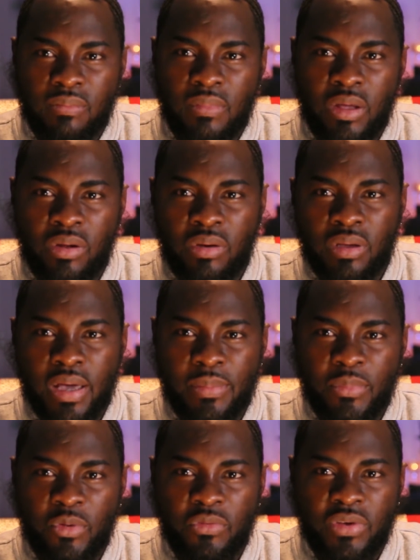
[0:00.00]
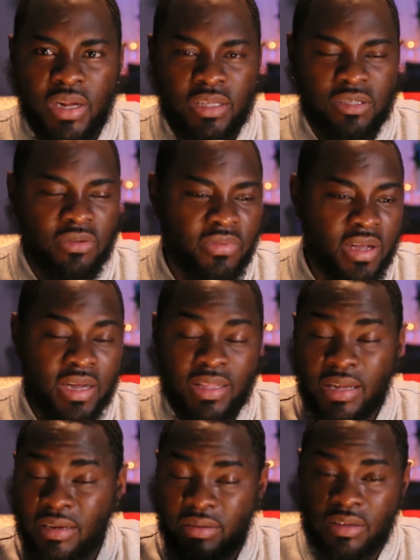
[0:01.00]
you know get moving and stuff like that.
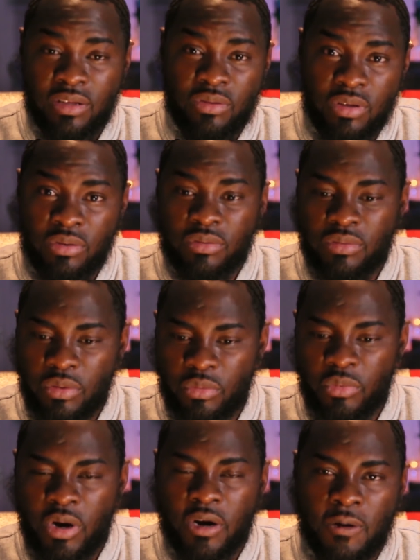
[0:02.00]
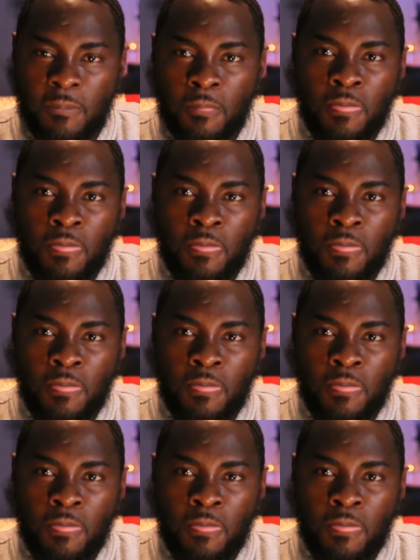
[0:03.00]
And it it, it worked.